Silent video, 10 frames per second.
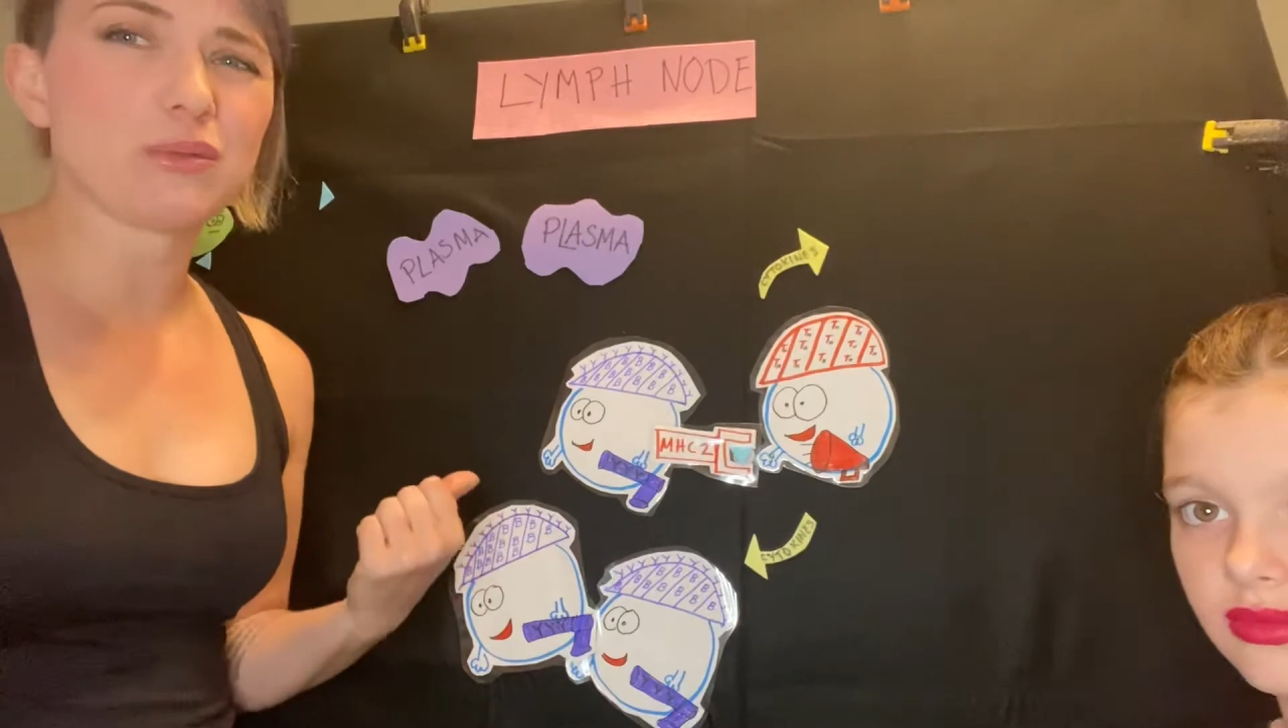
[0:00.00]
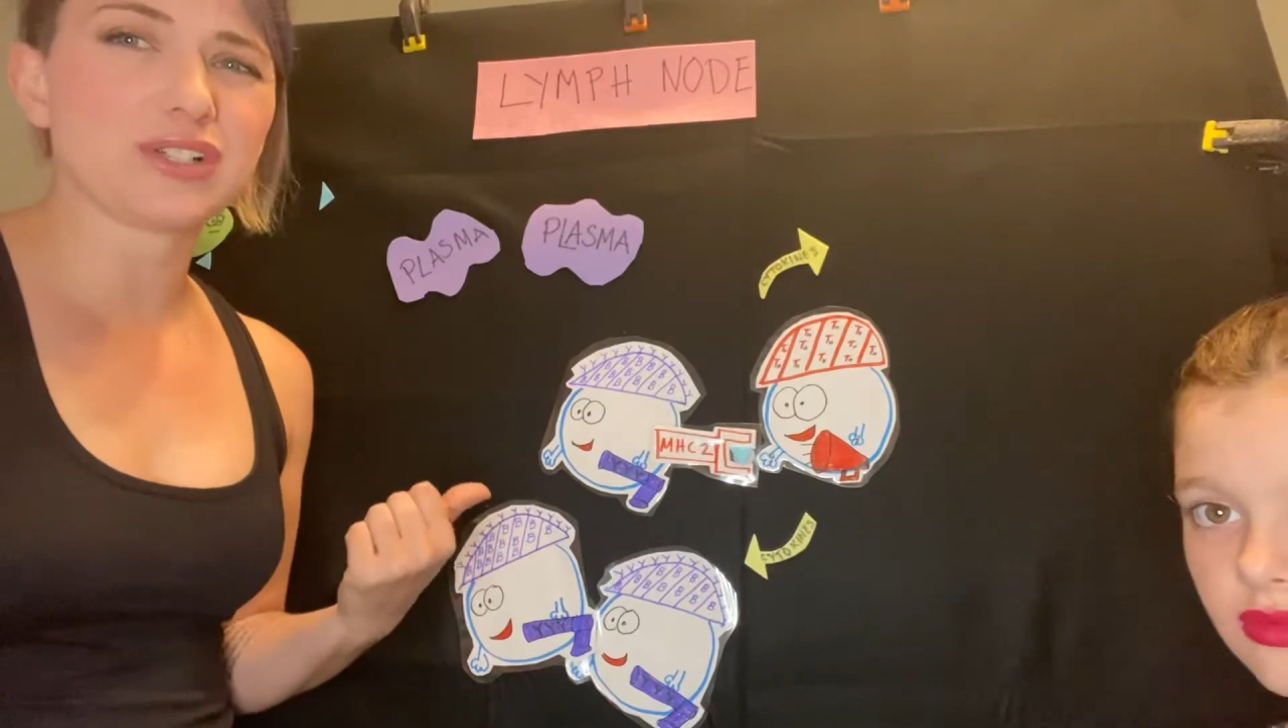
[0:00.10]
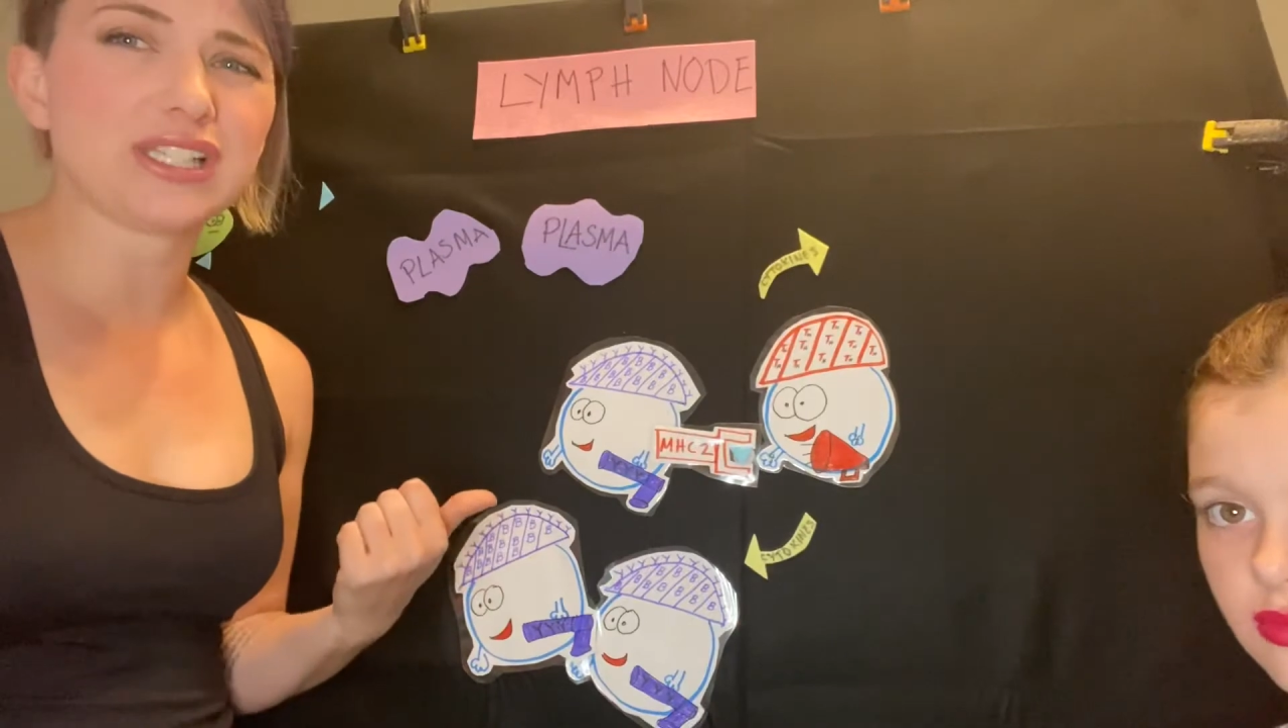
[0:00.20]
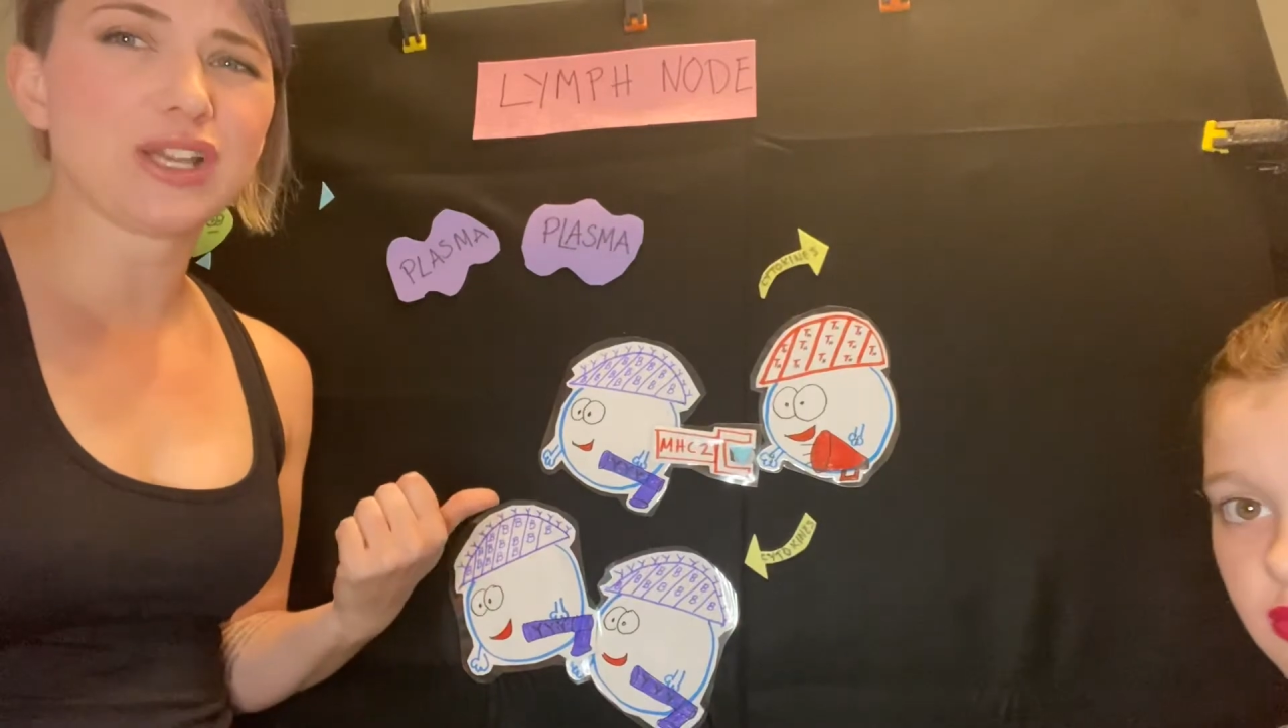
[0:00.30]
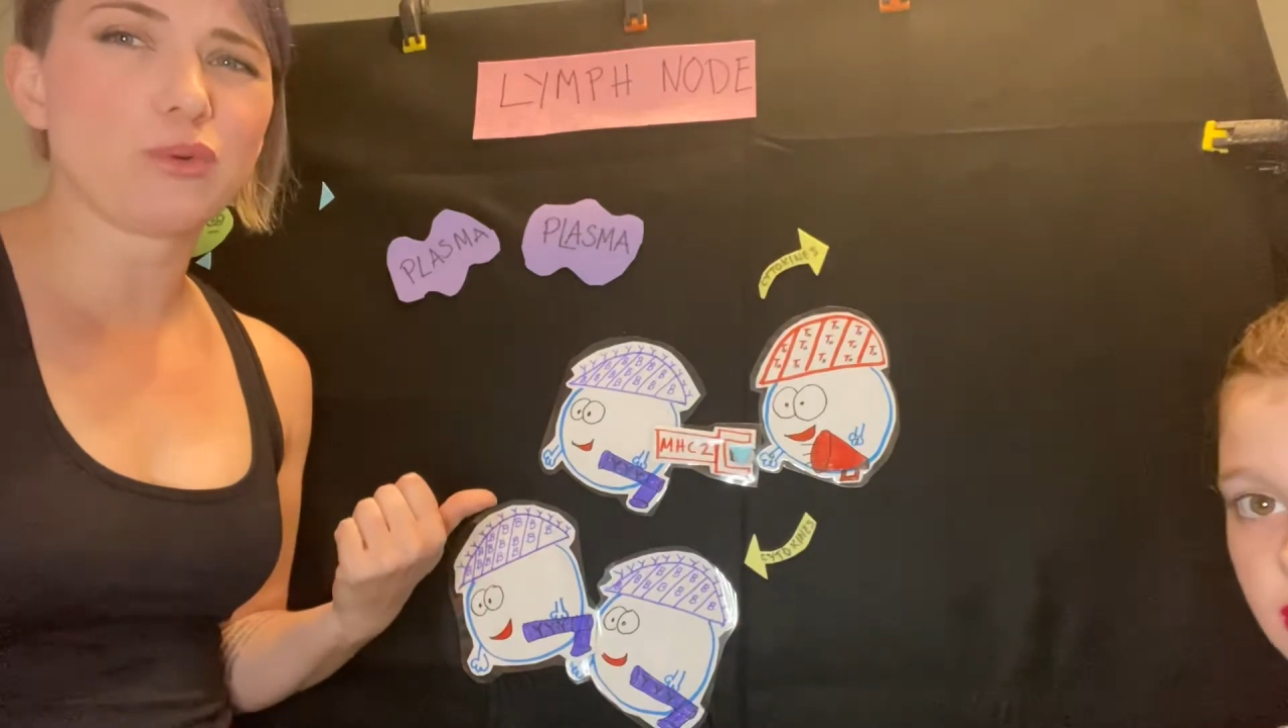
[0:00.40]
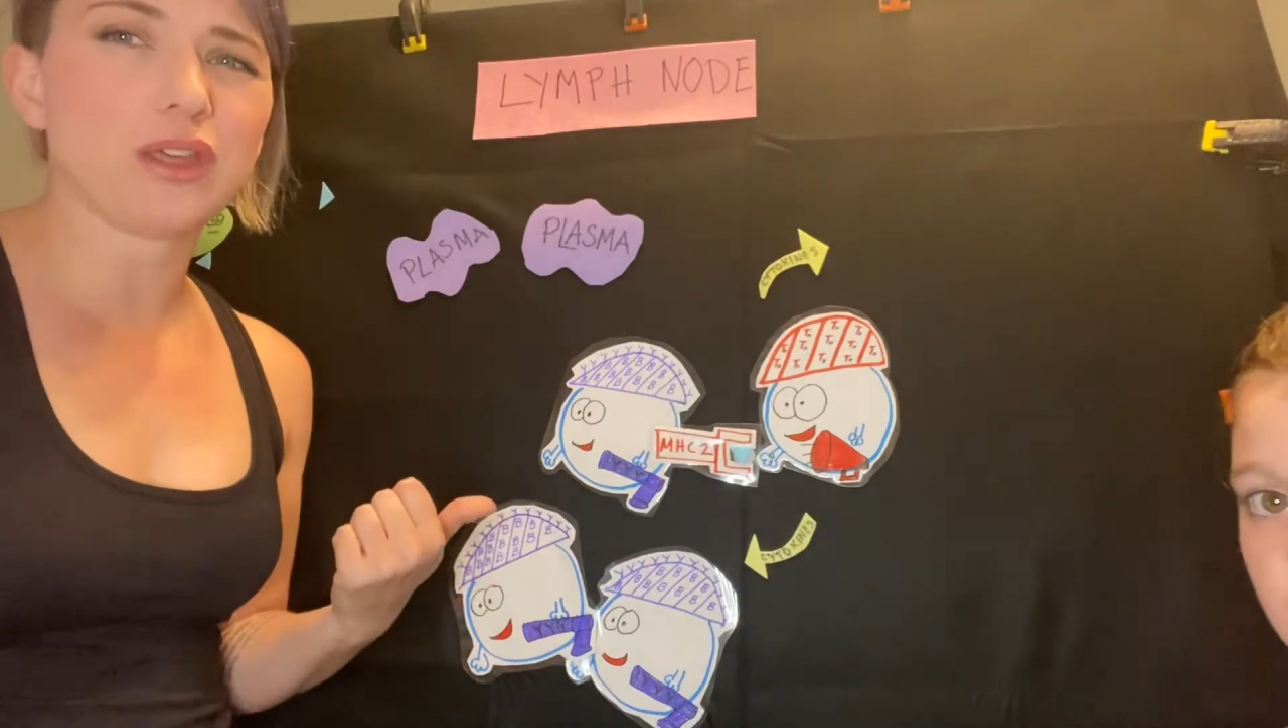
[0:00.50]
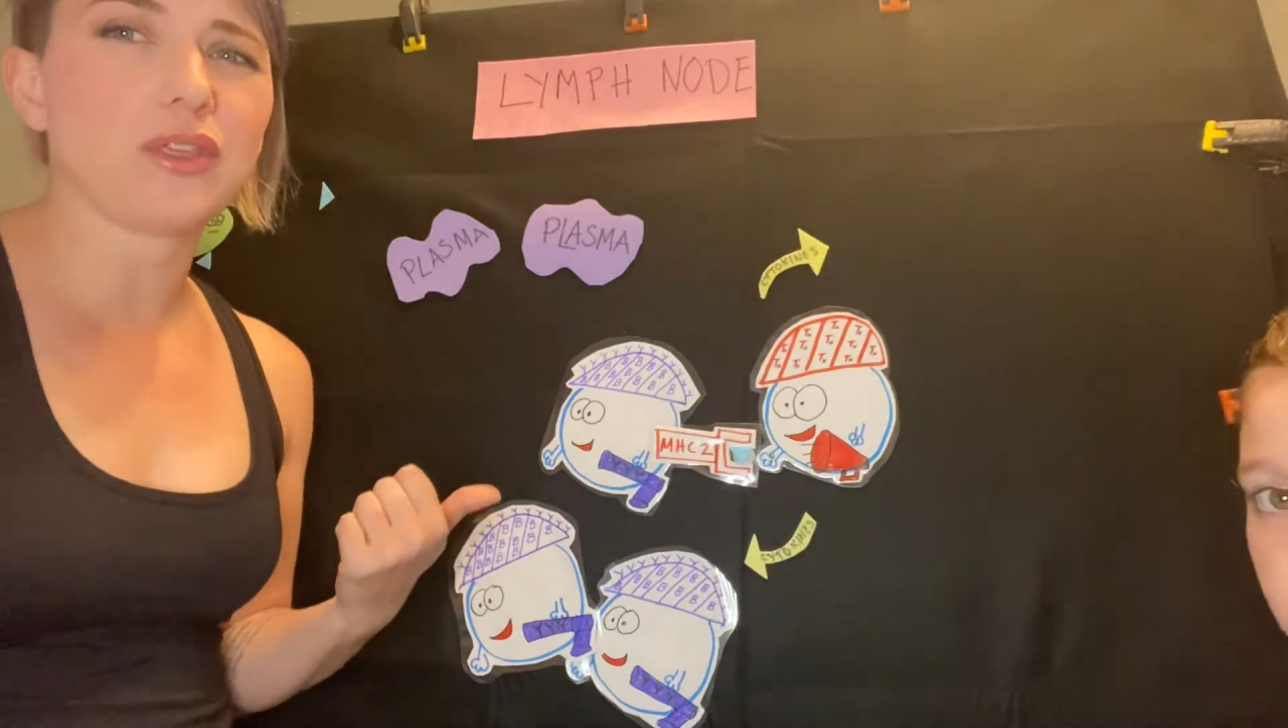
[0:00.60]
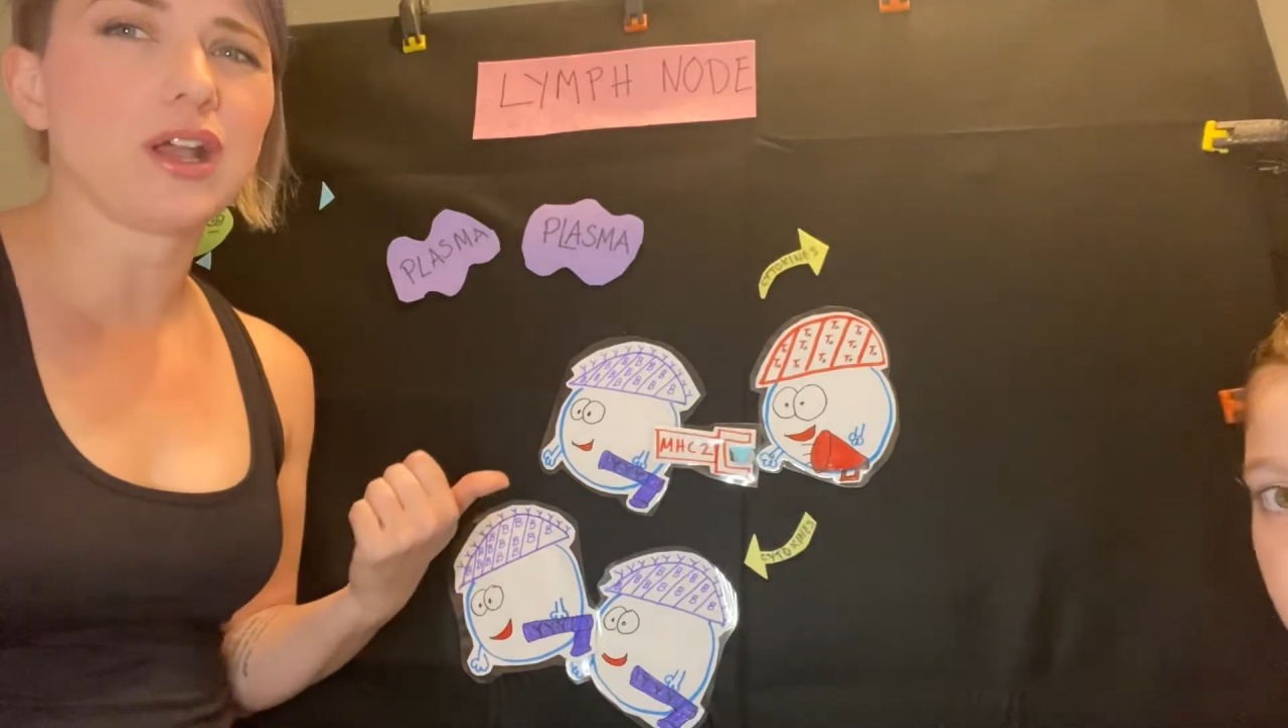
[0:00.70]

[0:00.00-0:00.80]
were sick with